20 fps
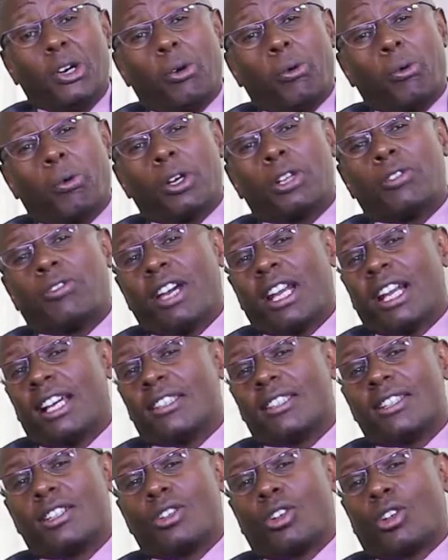what
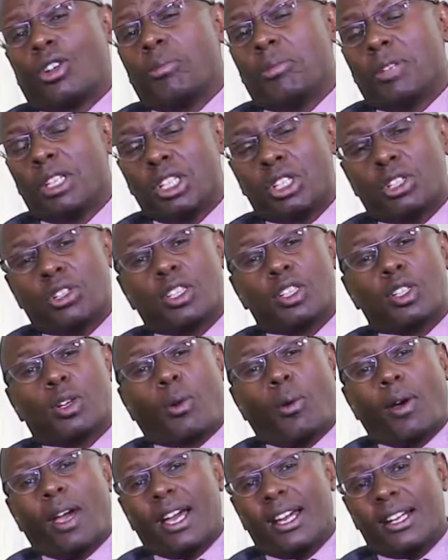financing documentation is
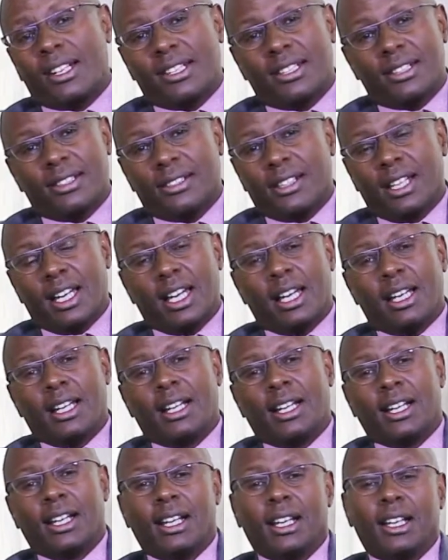required? And
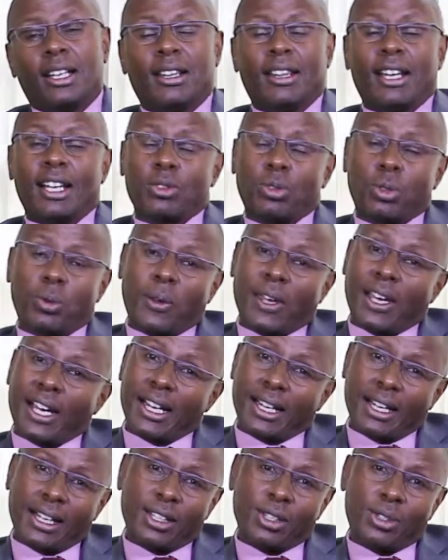that's what we're
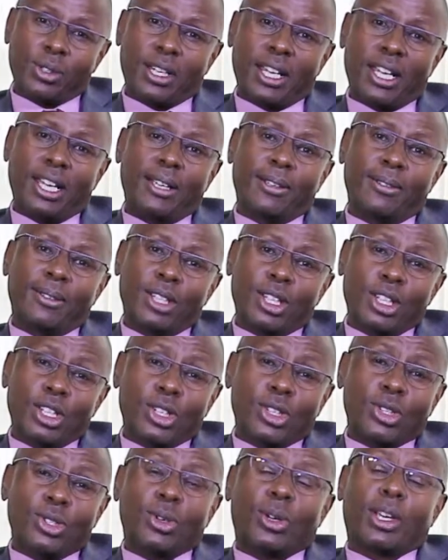handling today.
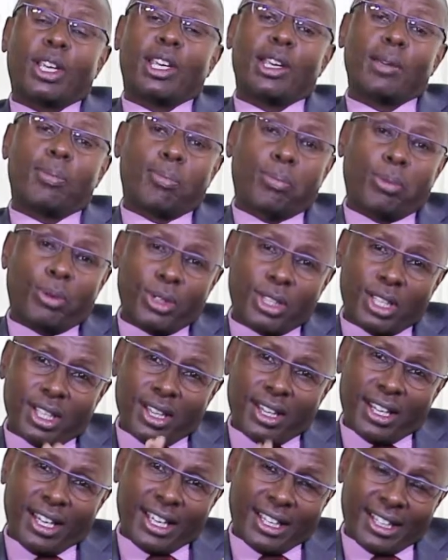So keep
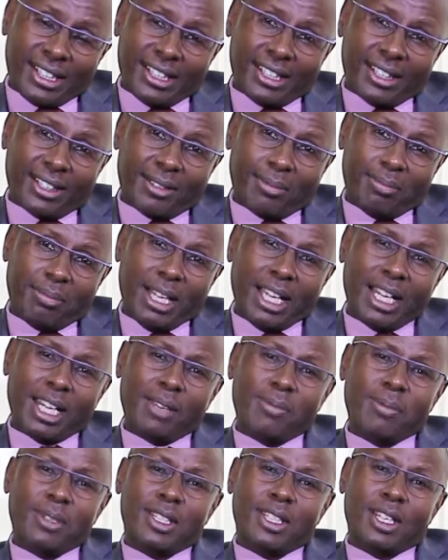watching The Architect. My
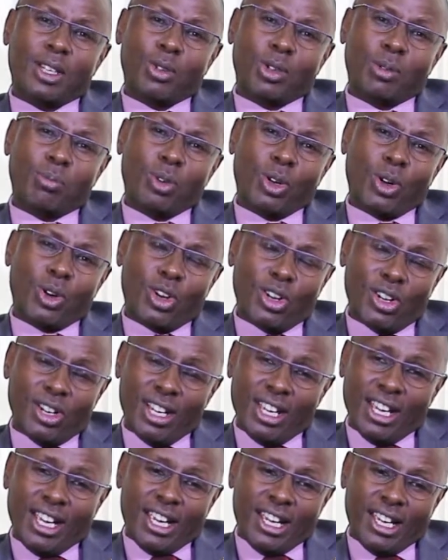name is Edward Mugo,
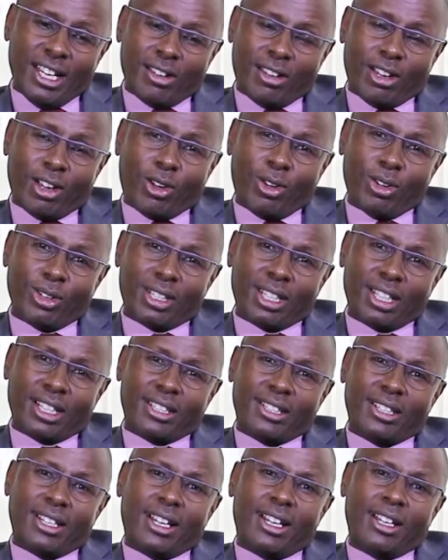and our
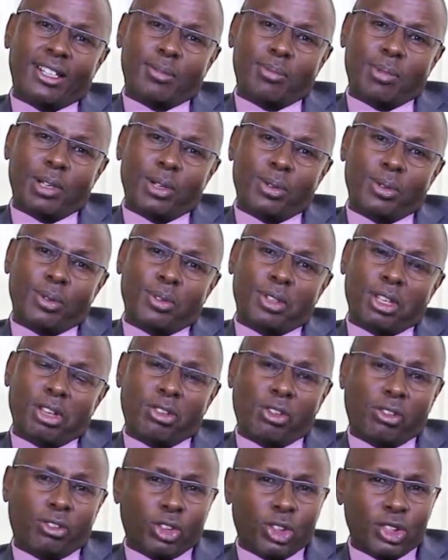contacts are as below. If
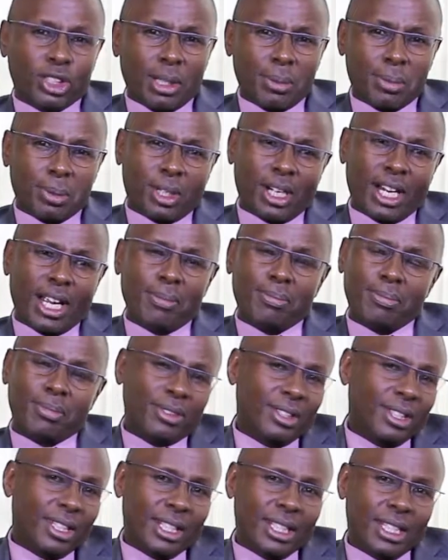you've not subscribed,
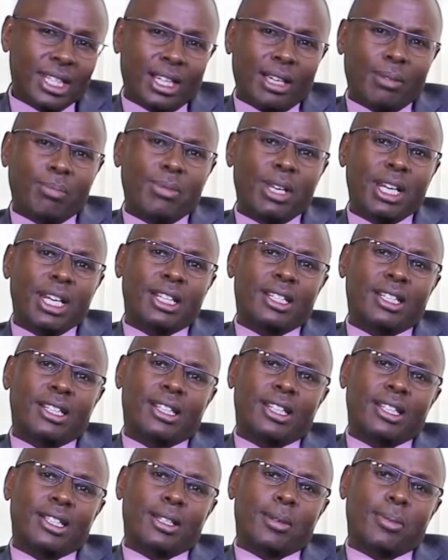take a minute
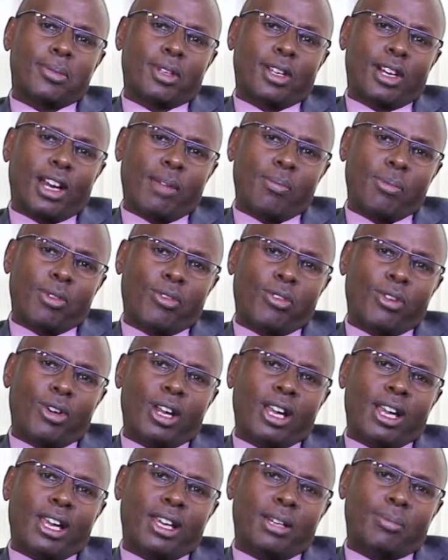and subscribe before
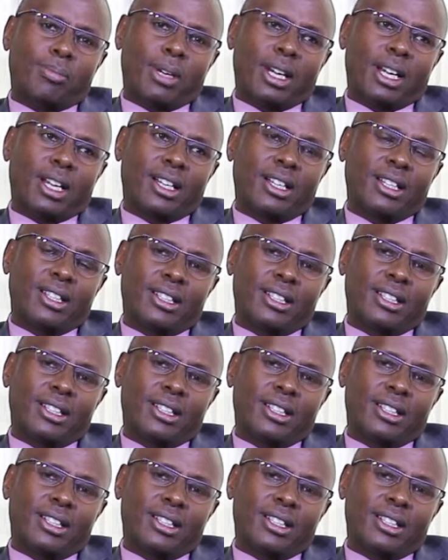I get back.